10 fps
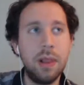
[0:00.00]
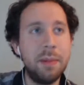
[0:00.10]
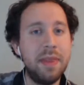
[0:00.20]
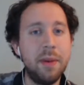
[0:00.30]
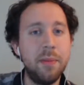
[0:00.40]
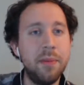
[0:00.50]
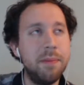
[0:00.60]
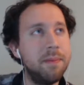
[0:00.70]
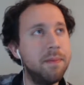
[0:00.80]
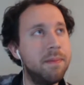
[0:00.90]
I mean, they
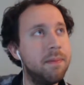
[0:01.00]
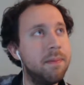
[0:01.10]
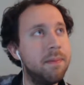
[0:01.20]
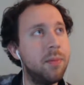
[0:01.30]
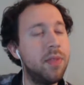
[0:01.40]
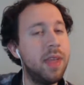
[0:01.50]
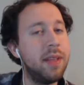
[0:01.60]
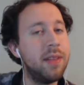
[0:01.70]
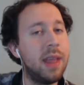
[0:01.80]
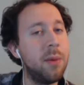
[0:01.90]

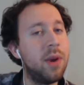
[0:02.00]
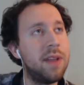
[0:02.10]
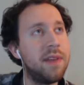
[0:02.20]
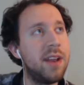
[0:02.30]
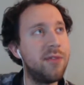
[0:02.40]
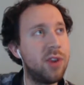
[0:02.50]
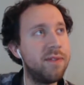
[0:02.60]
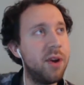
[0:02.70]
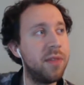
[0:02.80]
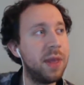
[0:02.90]
wouldn't have had a
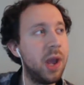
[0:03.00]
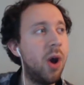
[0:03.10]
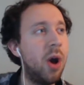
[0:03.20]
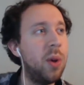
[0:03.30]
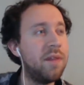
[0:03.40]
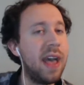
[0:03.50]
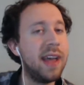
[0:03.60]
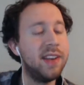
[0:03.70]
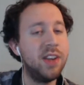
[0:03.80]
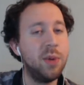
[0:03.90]
revote. They all would have
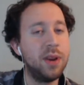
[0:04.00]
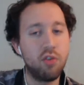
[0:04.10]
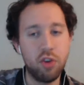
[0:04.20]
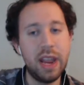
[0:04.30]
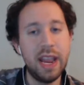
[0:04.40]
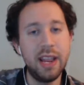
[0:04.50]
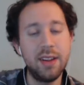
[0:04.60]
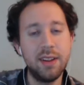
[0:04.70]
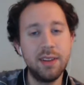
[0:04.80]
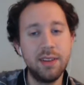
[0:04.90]
had to
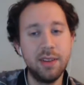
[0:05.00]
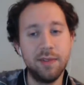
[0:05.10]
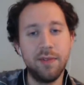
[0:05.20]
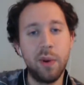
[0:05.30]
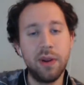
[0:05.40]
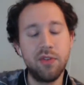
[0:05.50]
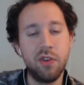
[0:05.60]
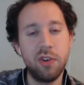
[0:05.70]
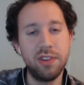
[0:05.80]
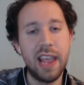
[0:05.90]
agree to vote
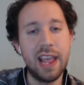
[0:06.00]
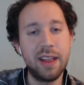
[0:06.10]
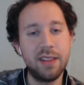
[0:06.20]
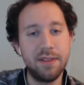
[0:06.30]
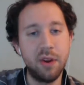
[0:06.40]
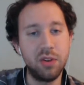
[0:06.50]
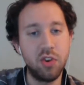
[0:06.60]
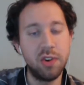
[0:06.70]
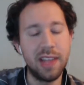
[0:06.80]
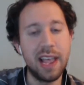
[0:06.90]

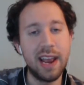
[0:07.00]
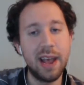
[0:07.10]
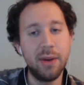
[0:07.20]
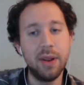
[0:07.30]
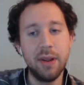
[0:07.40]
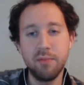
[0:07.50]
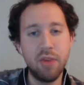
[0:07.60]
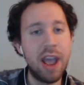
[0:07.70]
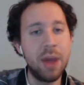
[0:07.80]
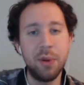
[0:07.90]
Troyzan out.
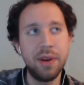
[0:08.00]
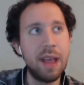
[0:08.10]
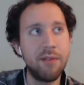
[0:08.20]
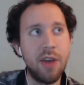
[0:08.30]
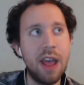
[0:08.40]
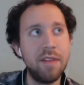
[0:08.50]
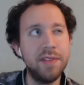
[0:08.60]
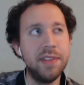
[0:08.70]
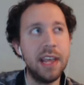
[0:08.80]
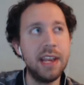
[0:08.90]
Brad would never
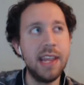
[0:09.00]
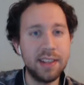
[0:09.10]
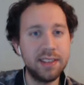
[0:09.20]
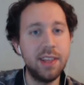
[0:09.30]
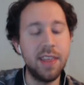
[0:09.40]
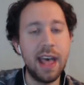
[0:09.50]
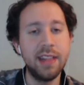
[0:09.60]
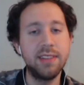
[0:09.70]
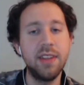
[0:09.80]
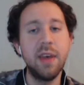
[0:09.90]
have said yes to
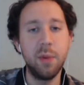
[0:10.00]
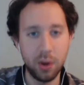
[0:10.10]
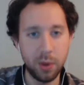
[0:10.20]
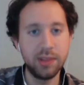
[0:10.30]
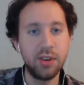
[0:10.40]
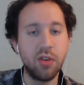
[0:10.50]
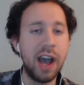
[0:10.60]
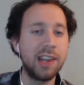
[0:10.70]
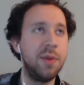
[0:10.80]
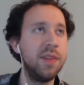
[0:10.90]
that, so they would have went to
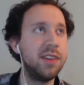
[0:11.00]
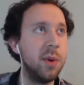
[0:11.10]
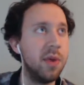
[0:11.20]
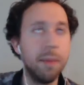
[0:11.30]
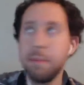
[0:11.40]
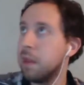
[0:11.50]
rocks with the two of them.